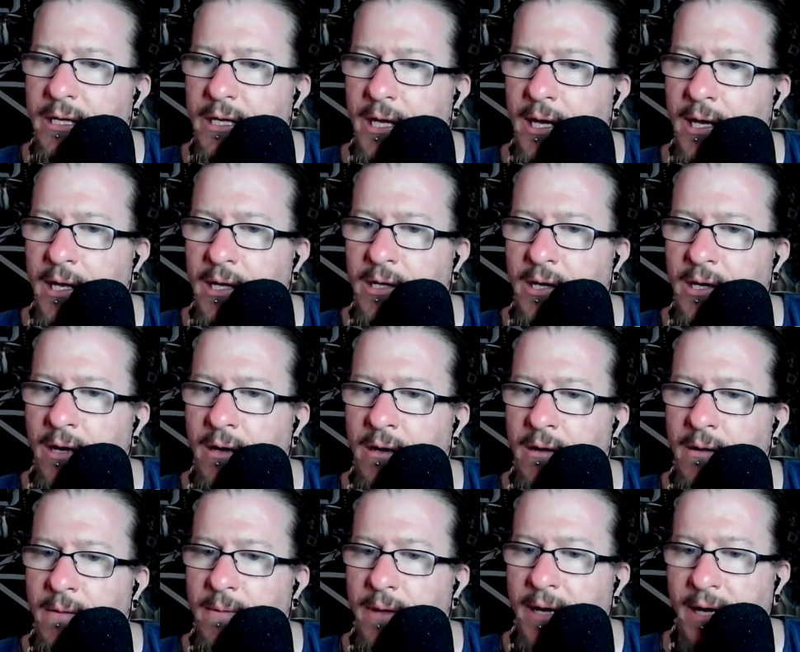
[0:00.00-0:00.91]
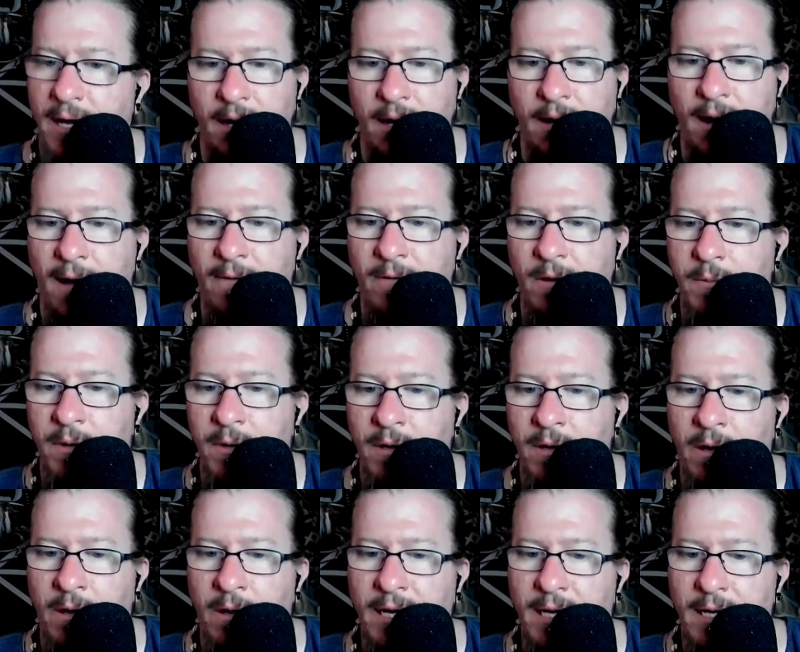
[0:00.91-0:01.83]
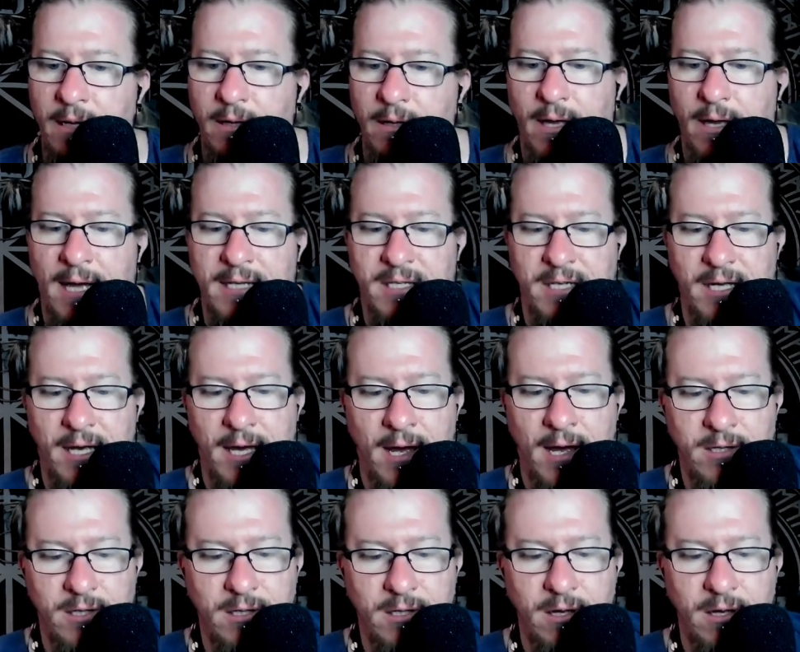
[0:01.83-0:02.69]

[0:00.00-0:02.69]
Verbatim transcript: And, uh, again, having been on a, as a guest,